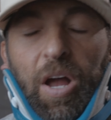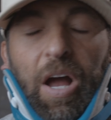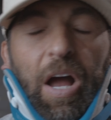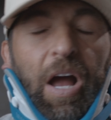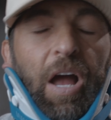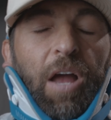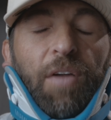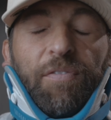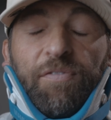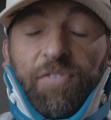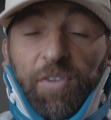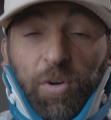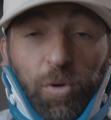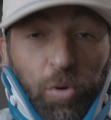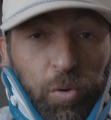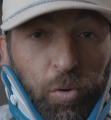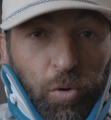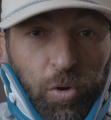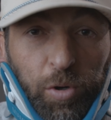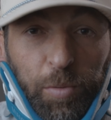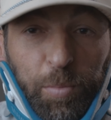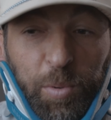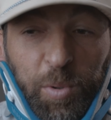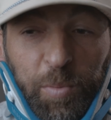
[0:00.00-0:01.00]
I feel
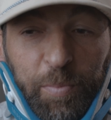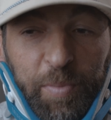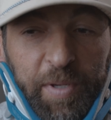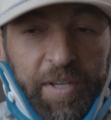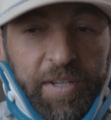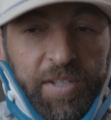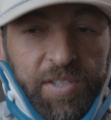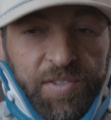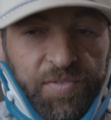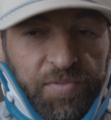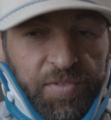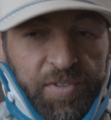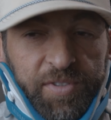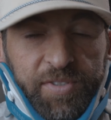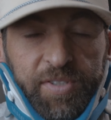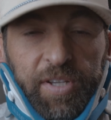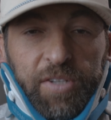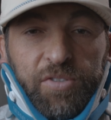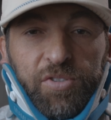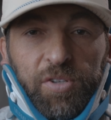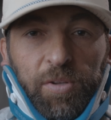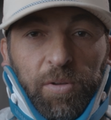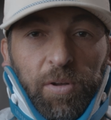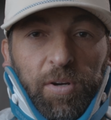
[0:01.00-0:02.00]
horrible because for
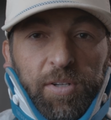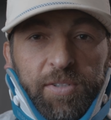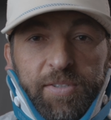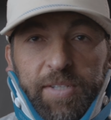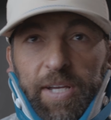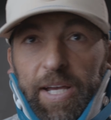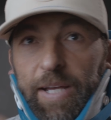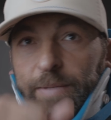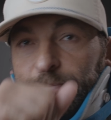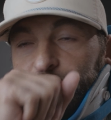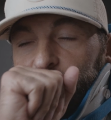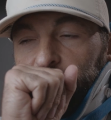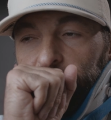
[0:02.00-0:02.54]
such a long time,